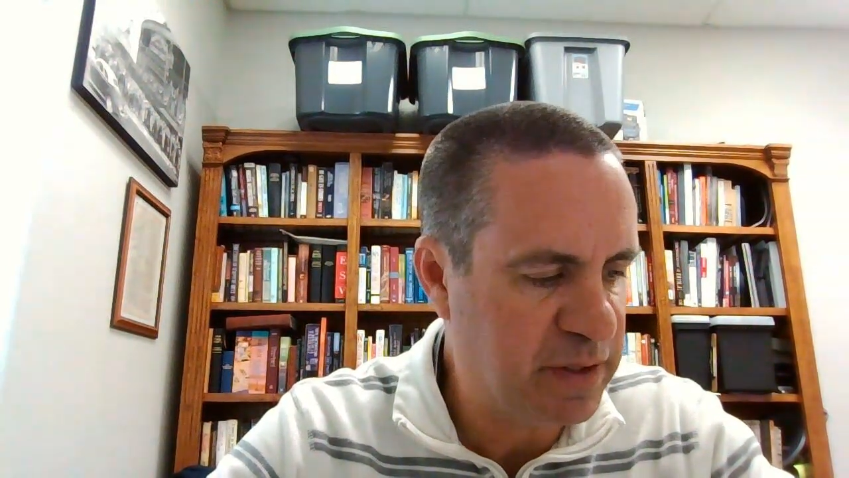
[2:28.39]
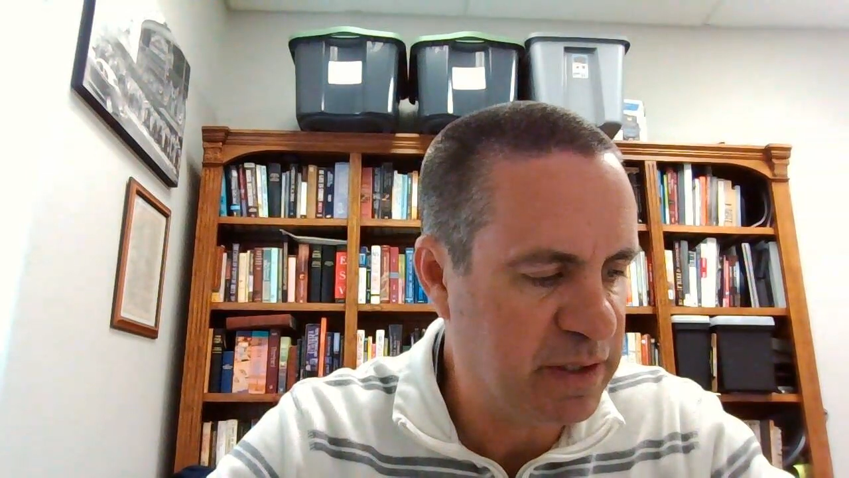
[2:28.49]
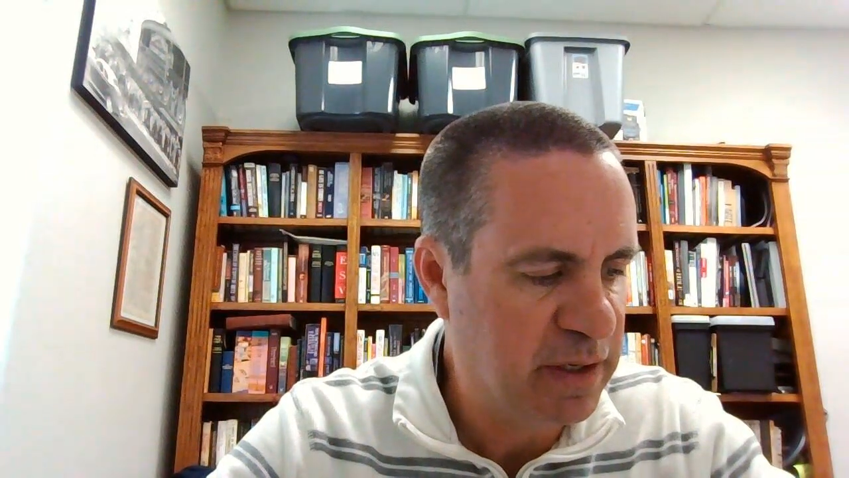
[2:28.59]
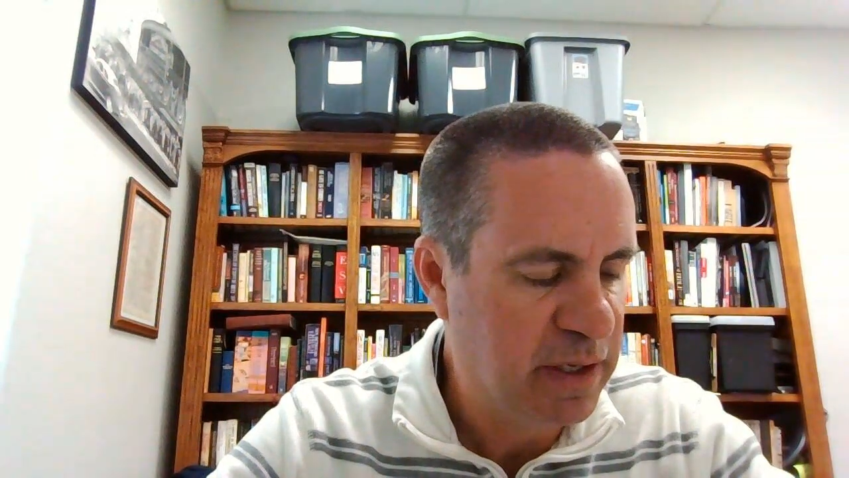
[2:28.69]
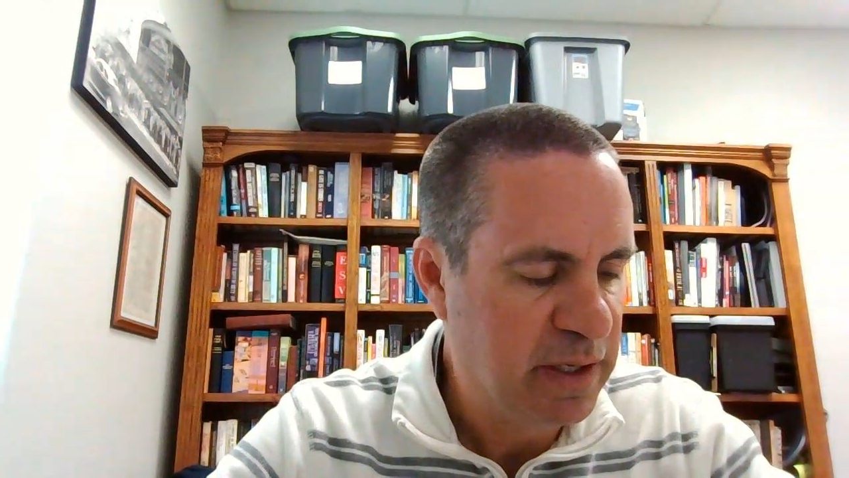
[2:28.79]

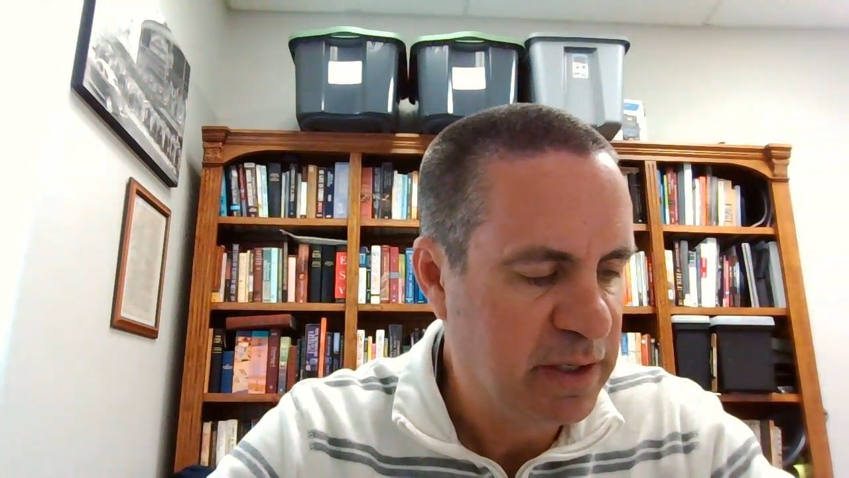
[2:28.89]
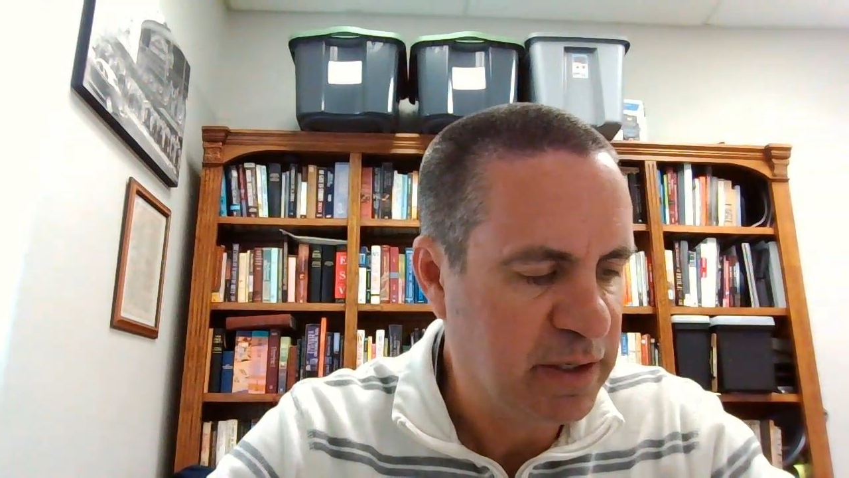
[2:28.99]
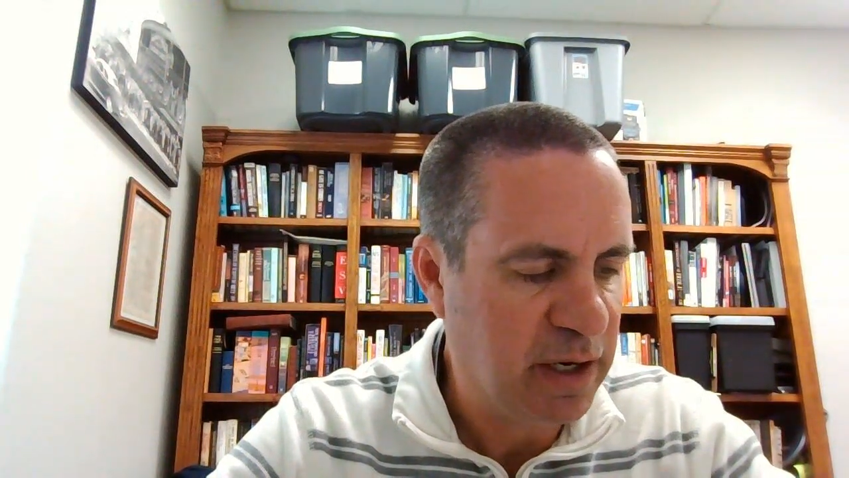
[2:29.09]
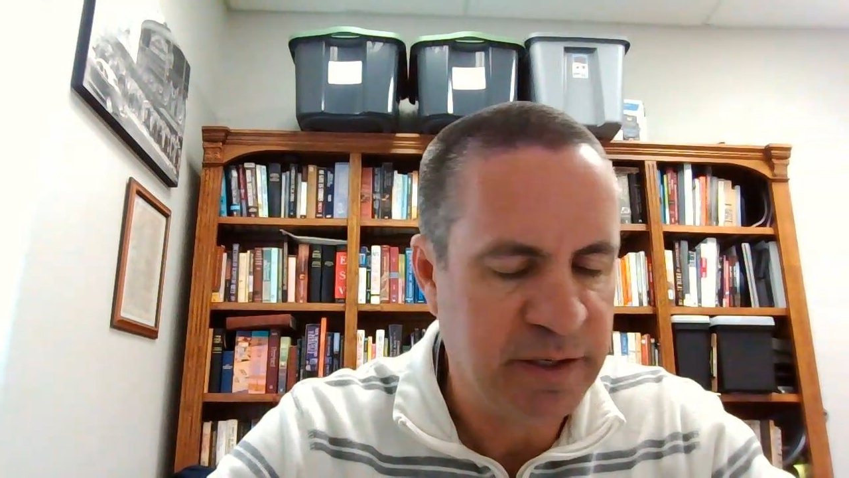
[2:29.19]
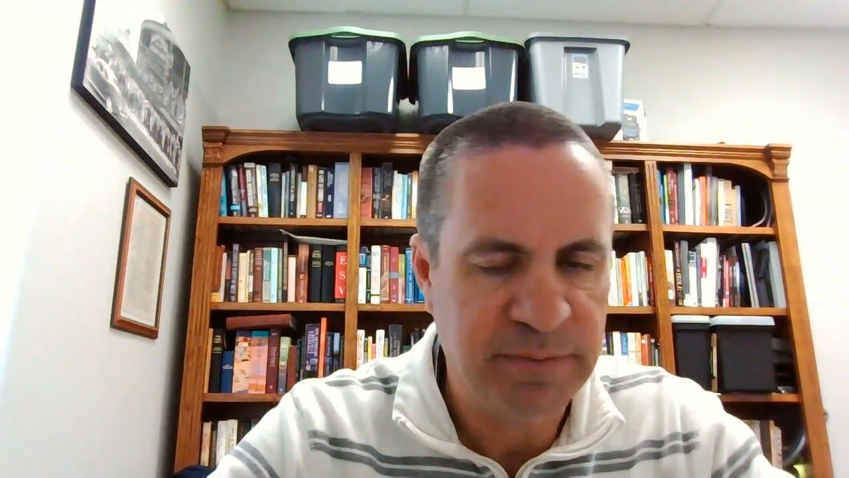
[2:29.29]
than
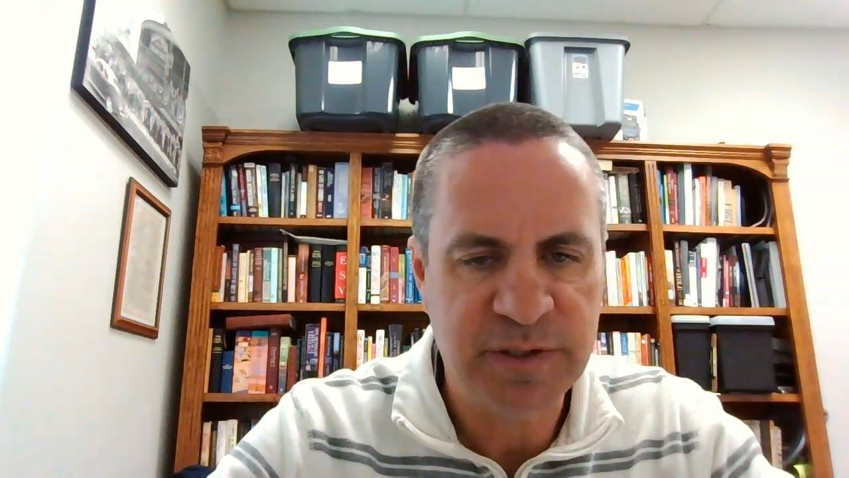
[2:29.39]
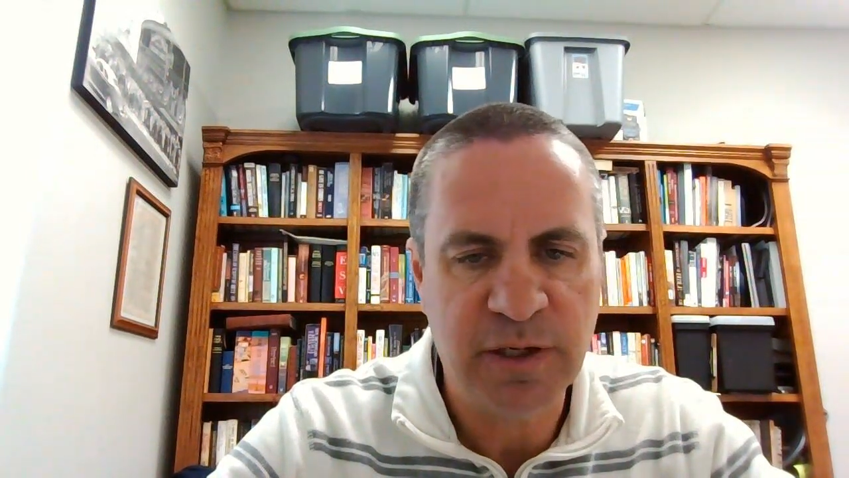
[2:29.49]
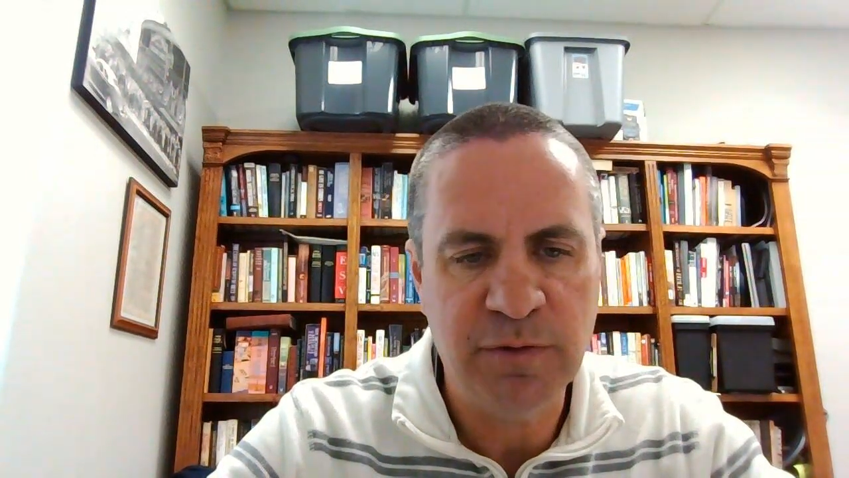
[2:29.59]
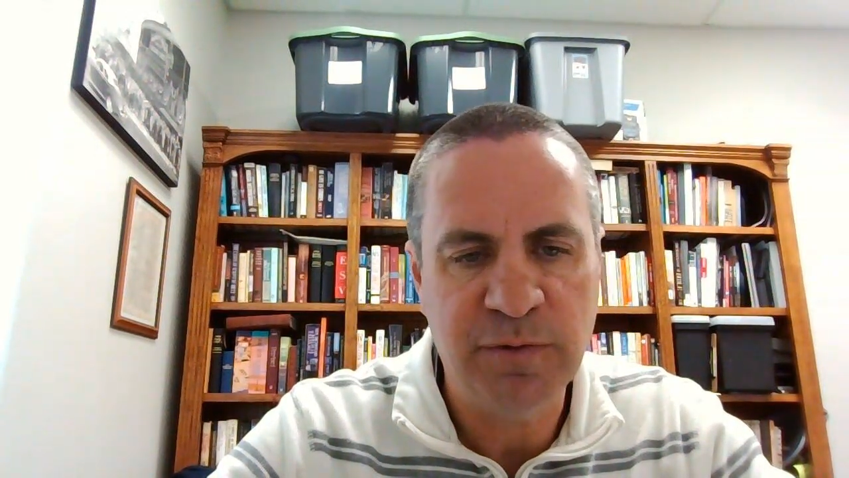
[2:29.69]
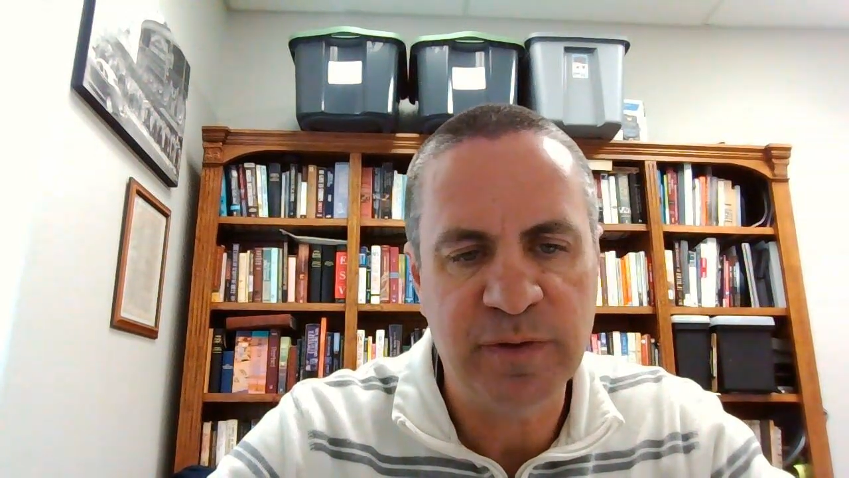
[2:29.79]
God
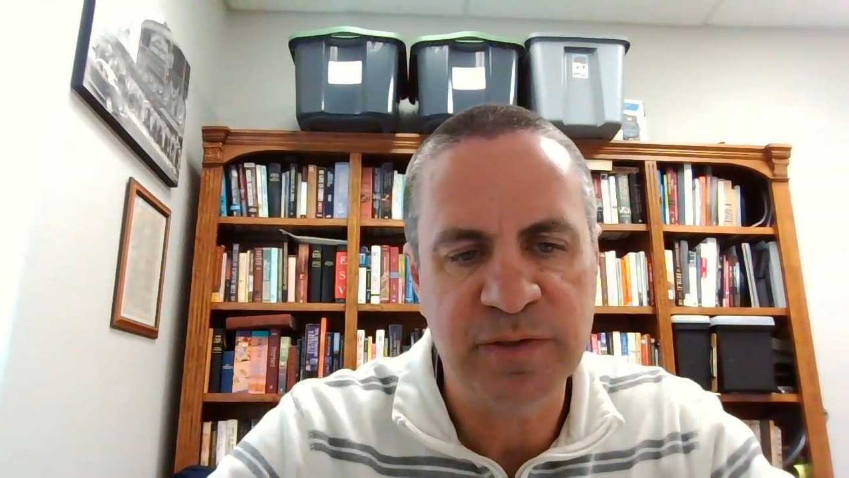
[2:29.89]
Himself.